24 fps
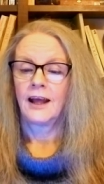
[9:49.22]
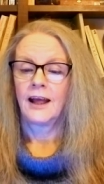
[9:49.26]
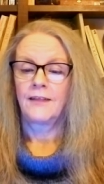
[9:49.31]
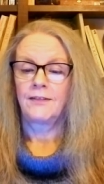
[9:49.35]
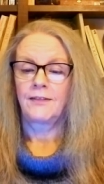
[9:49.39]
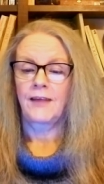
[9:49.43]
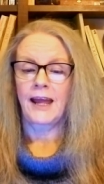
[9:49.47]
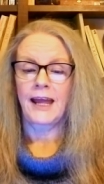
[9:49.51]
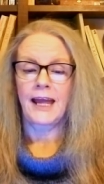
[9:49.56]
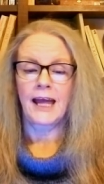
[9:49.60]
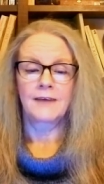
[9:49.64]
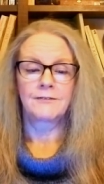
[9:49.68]

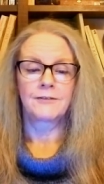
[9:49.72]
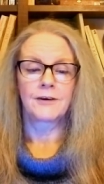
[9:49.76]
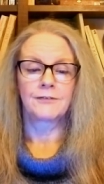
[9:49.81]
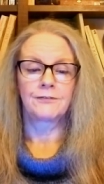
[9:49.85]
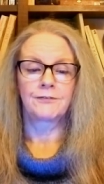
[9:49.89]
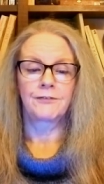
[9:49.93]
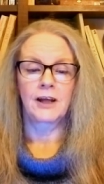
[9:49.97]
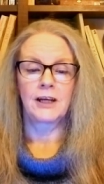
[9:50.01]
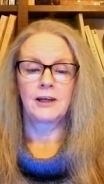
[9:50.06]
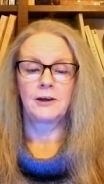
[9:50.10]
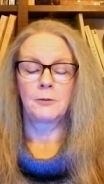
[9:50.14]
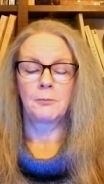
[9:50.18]
They have a
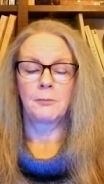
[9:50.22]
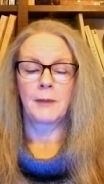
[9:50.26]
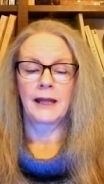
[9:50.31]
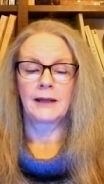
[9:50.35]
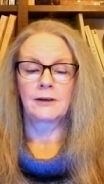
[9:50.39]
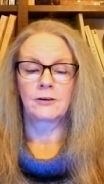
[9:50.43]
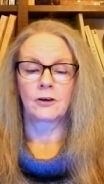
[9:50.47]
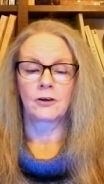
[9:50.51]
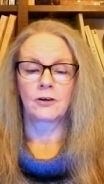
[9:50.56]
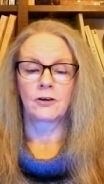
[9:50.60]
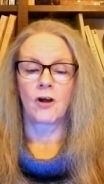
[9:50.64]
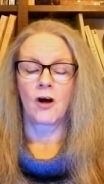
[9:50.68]

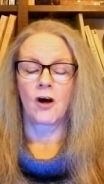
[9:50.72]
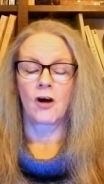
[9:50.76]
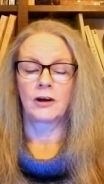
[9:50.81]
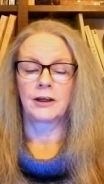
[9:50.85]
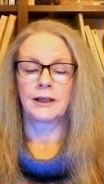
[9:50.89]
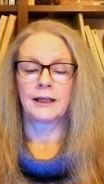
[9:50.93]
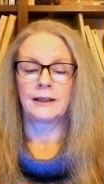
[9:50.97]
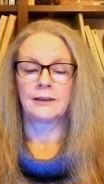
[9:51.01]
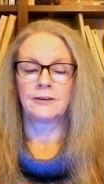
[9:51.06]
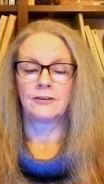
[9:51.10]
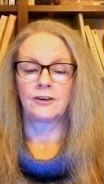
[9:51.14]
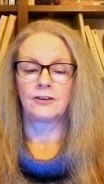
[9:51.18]
fundamental
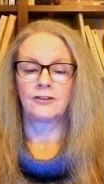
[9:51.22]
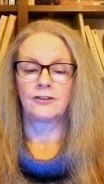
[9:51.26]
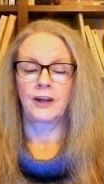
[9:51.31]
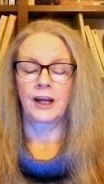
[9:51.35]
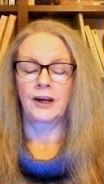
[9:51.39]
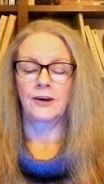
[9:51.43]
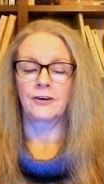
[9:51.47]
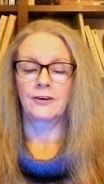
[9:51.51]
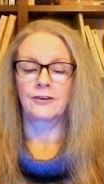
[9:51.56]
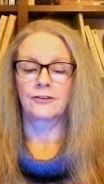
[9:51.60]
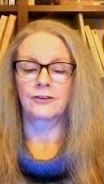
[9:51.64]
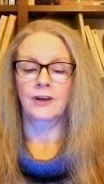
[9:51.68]
longing to
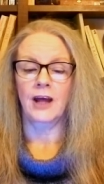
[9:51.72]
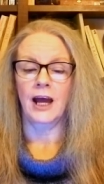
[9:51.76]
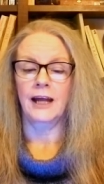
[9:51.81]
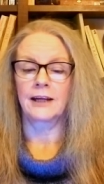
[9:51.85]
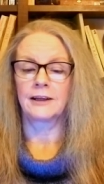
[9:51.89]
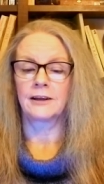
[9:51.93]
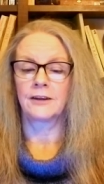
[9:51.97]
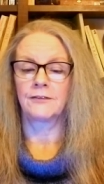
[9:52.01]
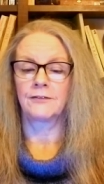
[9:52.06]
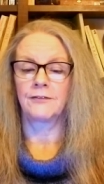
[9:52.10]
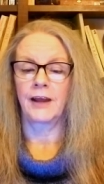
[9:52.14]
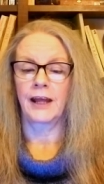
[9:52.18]
tear
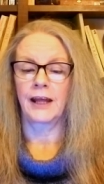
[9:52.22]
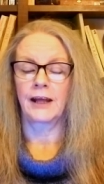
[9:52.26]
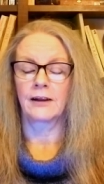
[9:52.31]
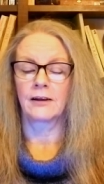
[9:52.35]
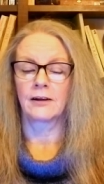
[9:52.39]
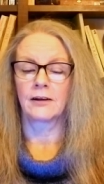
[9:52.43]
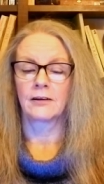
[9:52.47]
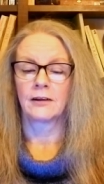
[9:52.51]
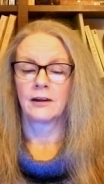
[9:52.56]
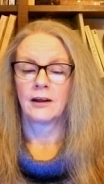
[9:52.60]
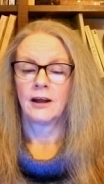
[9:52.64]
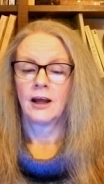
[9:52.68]
aside the
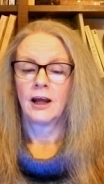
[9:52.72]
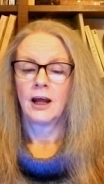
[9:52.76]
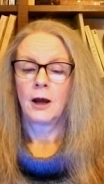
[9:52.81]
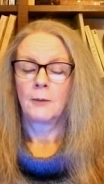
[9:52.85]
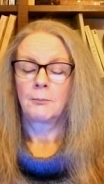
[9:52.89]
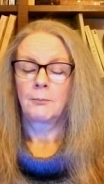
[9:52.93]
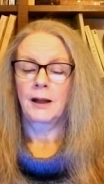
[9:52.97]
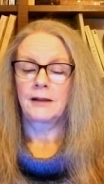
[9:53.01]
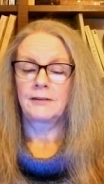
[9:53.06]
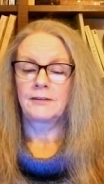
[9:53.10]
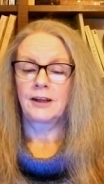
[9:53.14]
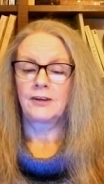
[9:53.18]
veil,
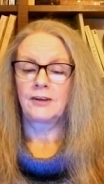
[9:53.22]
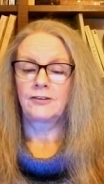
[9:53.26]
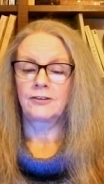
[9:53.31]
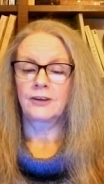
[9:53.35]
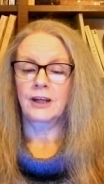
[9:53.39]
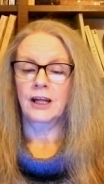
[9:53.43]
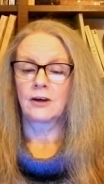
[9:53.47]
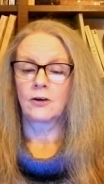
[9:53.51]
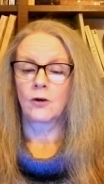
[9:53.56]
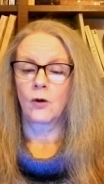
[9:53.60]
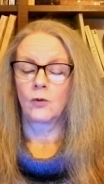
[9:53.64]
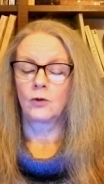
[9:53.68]
but this
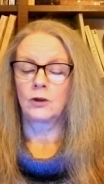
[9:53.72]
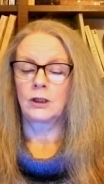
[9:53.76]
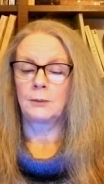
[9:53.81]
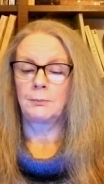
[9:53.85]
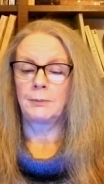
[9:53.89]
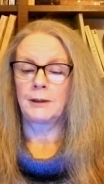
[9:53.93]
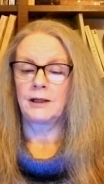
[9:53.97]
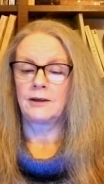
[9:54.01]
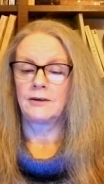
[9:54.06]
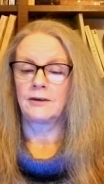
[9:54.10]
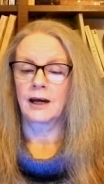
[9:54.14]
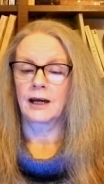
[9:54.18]
can only
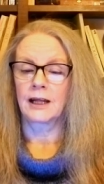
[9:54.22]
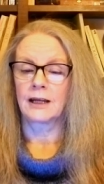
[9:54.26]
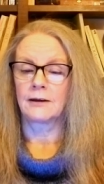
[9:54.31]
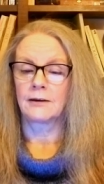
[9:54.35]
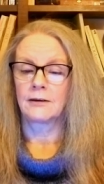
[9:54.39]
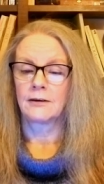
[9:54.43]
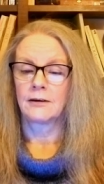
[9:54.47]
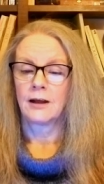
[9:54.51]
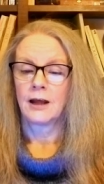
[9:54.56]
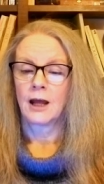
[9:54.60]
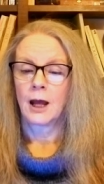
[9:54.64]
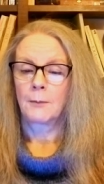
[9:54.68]
be done
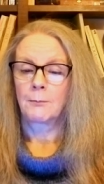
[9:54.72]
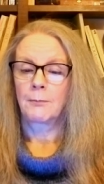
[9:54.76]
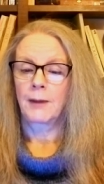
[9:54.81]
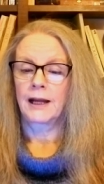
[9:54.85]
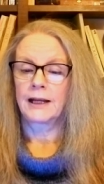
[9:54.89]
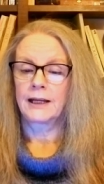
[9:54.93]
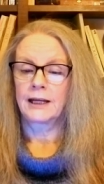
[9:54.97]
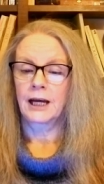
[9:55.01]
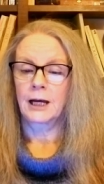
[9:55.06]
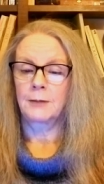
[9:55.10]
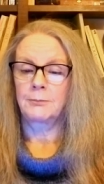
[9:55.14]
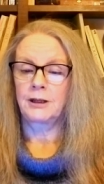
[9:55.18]
by
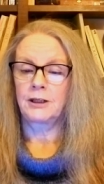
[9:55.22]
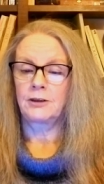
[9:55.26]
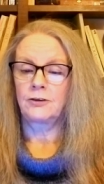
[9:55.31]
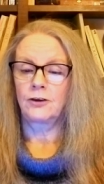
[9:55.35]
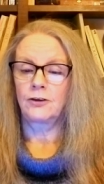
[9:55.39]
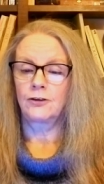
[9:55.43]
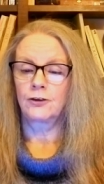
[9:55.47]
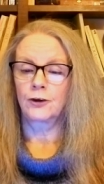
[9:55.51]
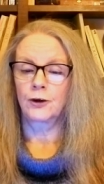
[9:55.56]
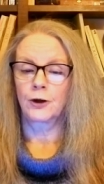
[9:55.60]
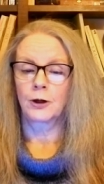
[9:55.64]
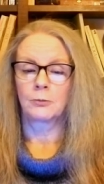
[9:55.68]
coming to
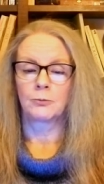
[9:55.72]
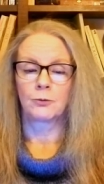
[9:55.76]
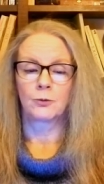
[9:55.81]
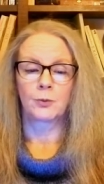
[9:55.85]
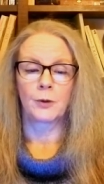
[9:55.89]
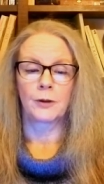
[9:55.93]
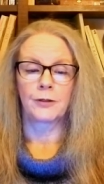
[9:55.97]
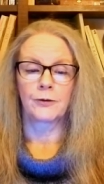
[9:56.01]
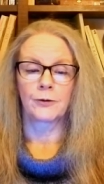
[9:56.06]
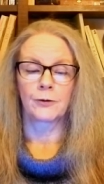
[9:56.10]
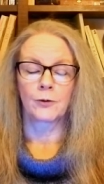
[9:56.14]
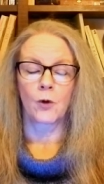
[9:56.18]
terms
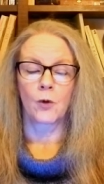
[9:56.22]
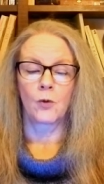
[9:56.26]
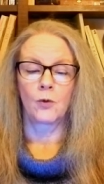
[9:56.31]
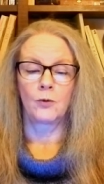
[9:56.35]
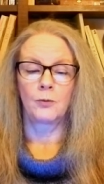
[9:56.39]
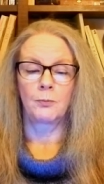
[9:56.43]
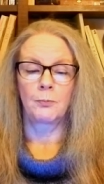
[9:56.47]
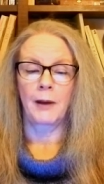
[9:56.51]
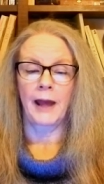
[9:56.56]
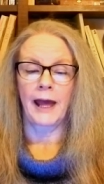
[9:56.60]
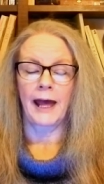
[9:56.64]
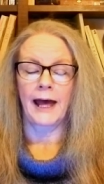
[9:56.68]
with their
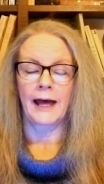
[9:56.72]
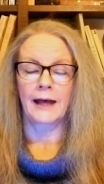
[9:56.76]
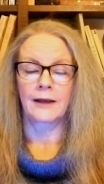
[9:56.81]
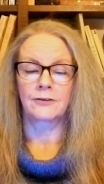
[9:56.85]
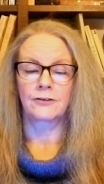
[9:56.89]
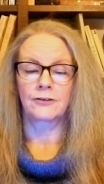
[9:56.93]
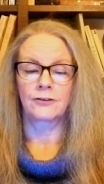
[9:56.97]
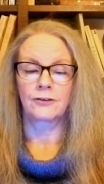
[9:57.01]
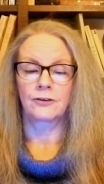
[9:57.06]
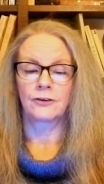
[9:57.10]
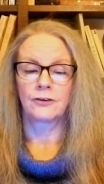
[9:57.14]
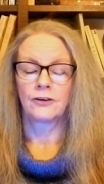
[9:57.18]
own
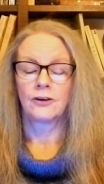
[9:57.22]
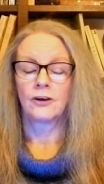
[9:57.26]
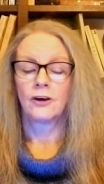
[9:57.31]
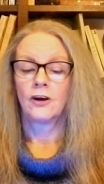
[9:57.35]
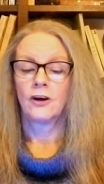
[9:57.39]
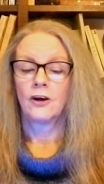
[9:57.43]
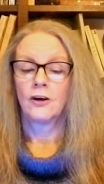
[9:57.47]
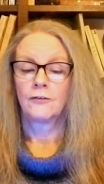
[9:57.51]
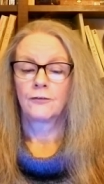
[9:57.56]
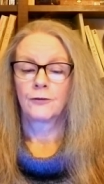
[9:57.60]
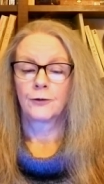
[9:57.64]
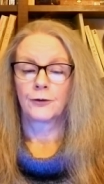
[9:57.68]
past.
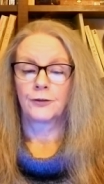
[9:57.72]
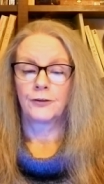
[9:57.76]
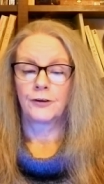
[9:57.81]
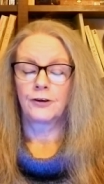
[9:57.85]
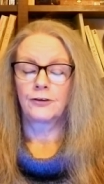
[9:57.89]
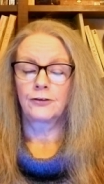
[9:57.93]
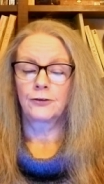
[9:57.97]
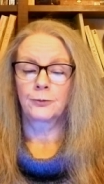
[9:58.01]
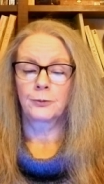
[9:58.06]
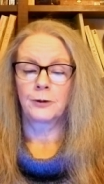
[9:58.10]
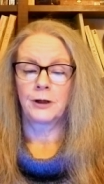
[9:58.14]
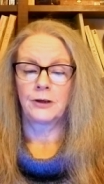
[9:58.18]
For
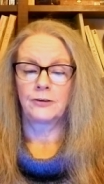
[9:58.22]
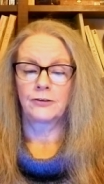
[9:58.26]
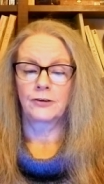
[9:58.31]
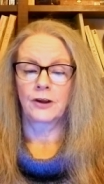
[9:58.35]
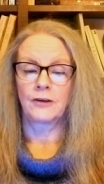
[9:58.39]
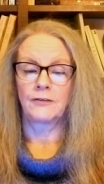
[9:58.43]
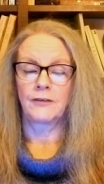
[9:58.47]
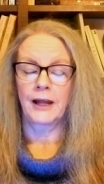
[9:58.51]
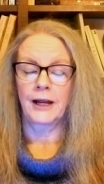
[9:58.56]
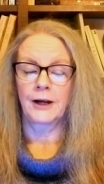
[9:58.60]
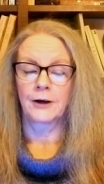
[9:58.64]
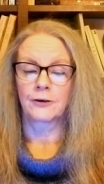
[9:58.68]
this
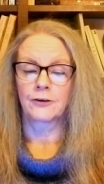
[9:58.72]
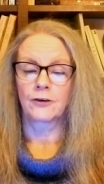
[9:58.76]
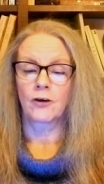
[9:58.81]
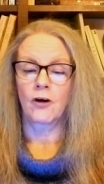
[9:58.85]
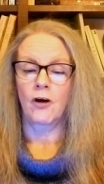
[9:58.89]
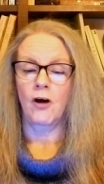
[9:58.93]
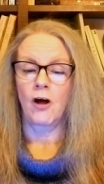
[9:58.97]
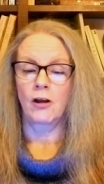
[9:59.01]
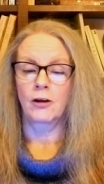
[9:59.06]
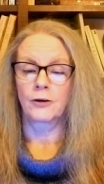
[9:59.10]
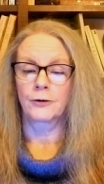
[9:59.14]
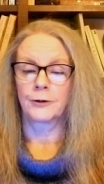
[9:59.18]
reason, they are
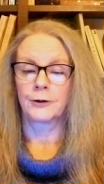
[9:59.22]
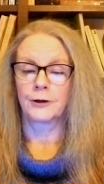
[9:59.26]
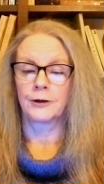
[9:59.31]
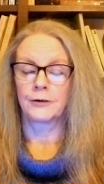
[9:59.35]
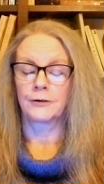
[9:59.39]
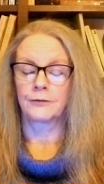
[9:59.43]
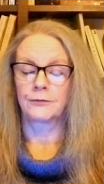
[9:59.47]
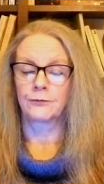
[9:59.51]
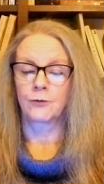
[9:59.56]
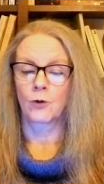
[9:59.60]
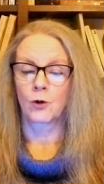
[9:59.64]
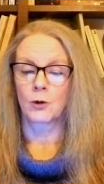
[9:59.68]
tolerant
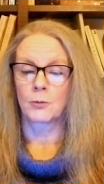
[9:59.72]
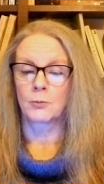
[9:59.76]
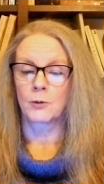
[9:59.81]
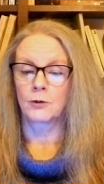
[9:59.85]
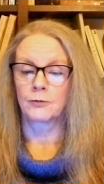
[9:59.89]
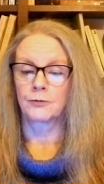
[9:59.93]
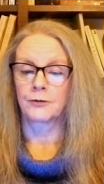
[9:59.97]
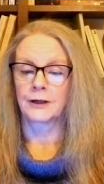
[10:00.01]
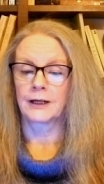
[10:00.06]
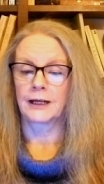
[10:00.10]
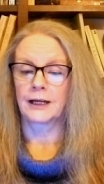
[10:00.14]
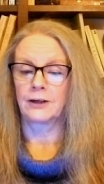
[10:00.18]
of formal
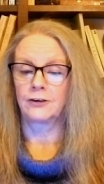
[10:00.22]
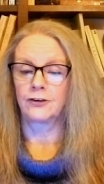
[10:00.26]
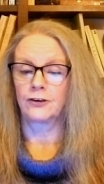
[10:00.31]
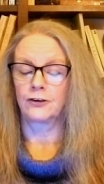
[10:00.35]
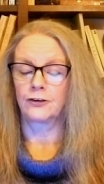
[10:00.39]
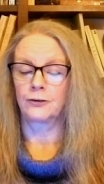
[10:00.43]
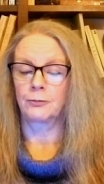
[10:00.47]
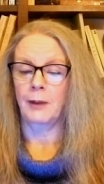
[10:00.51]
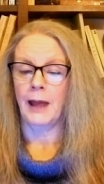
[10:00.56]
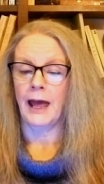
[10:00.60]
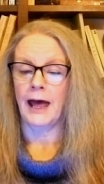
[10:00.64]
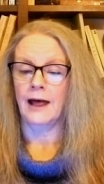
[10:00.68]

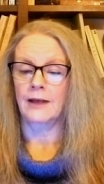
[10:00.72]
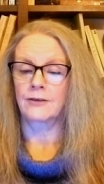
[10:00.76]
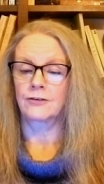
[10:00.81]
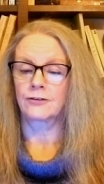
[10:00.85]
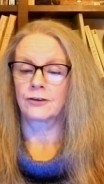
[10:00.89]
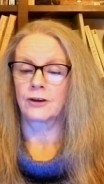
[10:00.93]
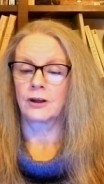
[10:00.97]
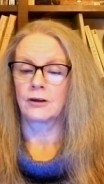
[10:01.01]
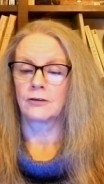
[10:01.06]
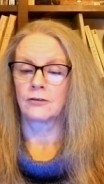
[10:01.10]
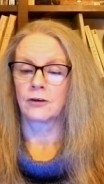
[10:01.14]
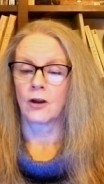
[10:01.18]
religious paths
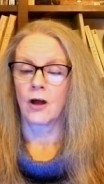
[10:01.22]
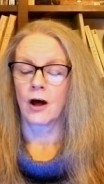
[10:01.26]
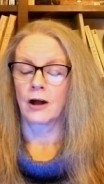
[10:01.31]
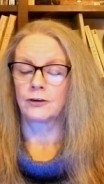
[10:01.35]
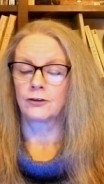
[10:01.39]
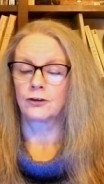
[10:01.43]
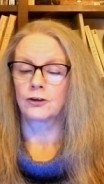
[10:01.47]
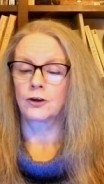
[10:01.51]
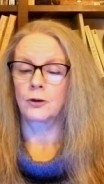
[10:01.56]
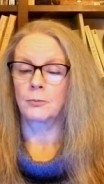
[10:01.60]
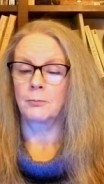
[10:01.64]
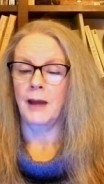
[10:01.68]
and
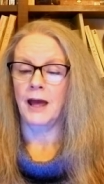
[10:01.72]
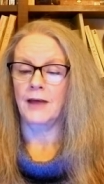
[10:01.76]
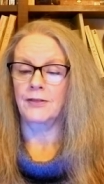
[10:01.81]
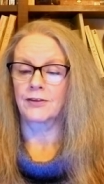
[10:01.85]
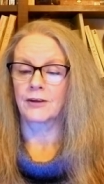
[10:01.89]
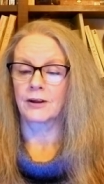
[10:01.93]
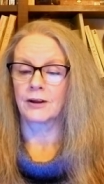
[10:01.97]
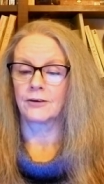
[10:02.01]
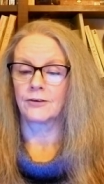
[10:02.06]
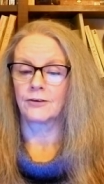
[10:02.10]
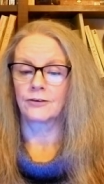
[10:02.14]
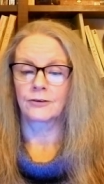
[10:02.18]
logical
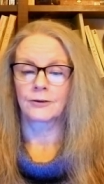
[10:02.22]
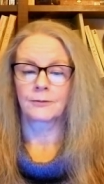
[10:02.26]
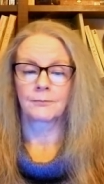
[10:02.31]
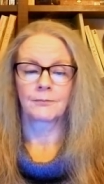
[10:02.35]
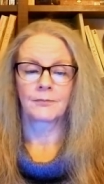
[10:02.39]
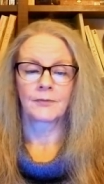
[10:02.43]
methods.